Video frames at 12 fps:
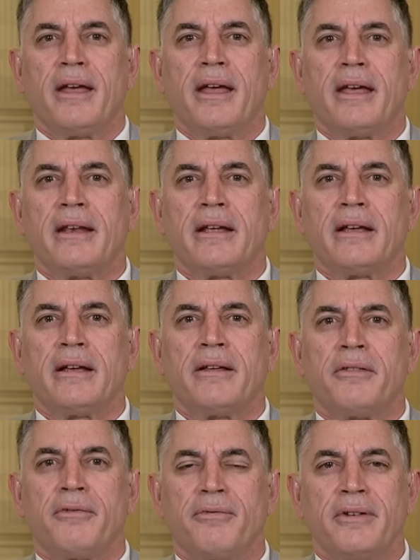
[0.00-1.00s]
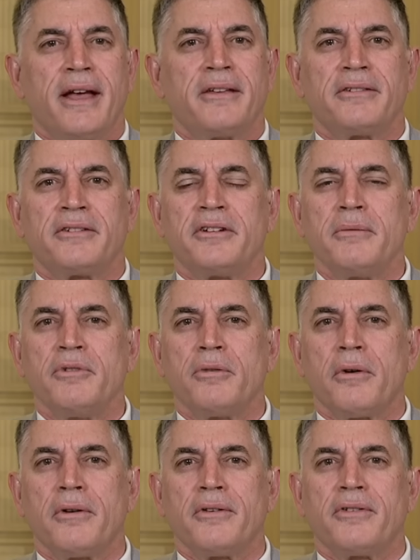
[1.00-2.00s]
And uh, the, as Jim
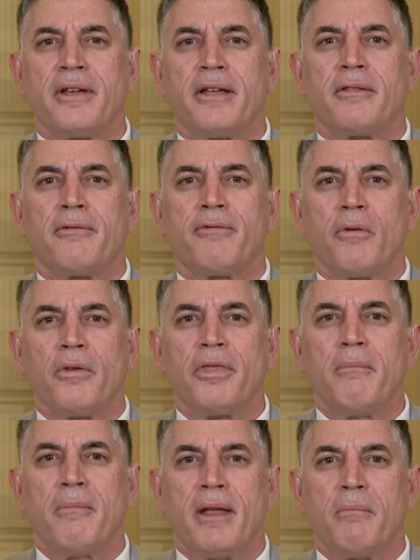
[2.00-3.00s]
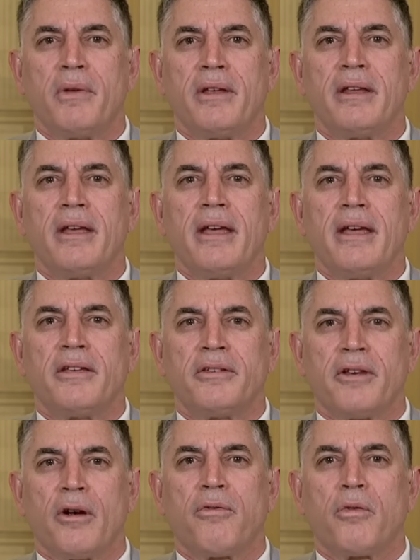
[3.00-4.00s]
Jordan said, the Fourth Amendment is
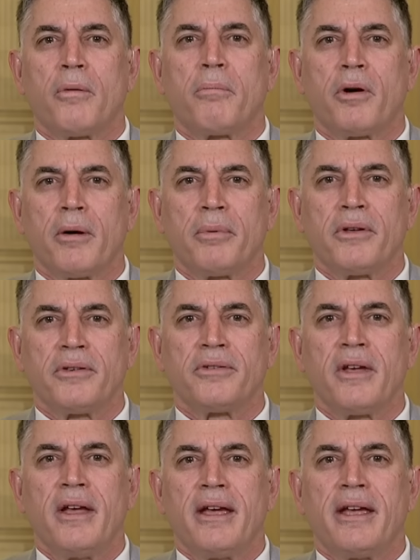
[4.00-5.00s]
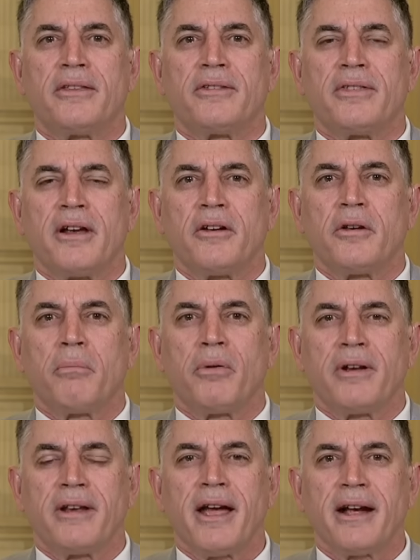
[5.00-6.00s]
there for a purpose. It's there to
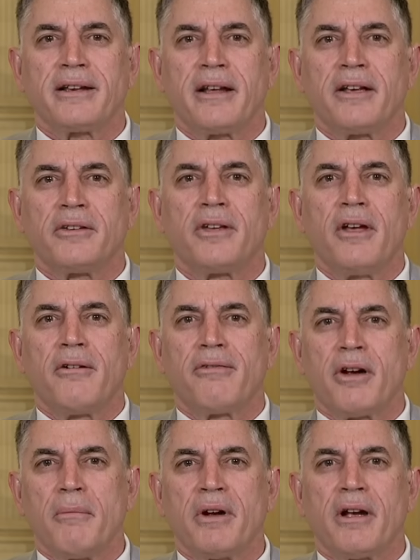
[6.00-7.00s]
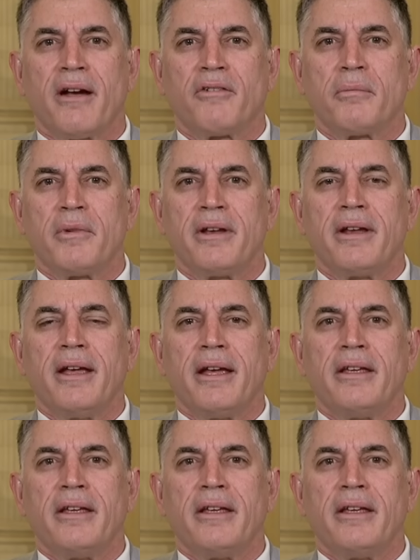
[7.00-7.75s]
protect us from a government.